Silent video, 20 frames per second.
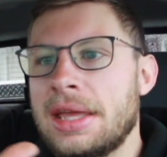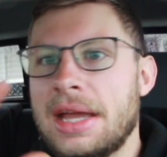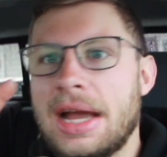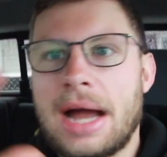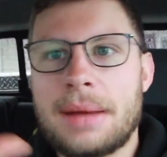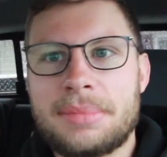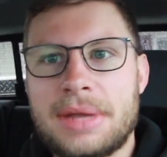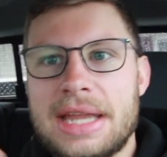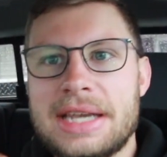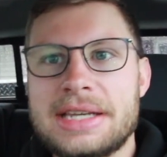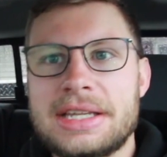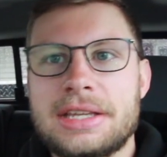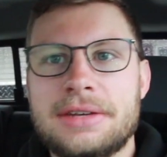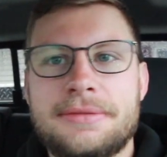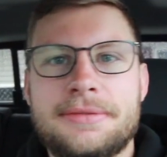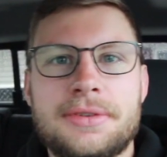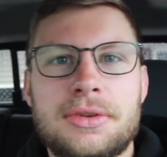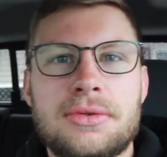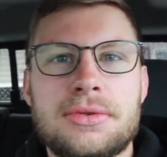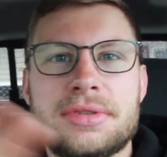I'm getting
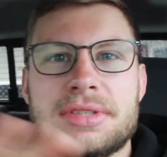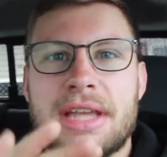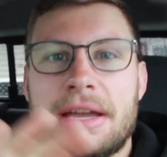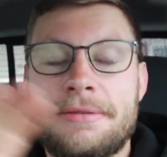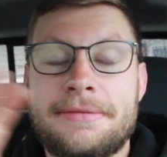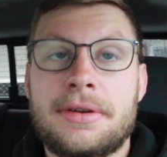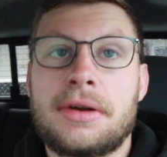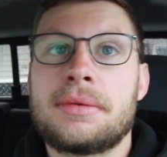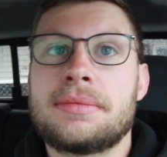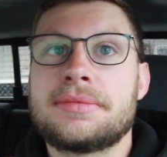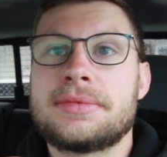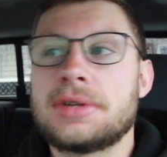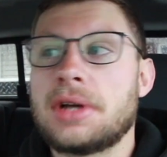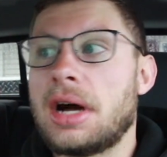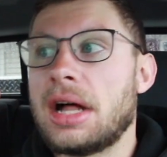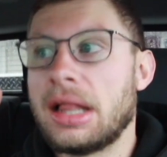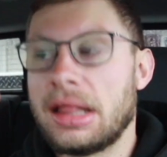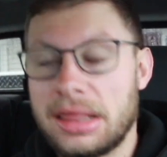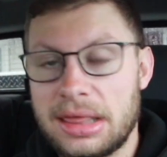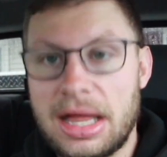confused. I filmed
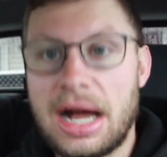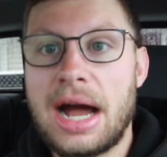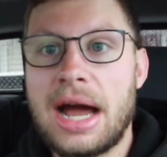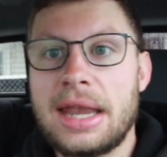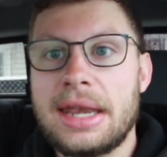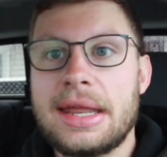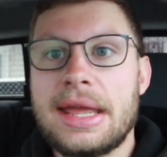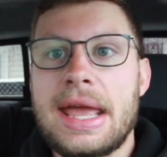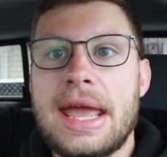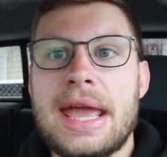a lot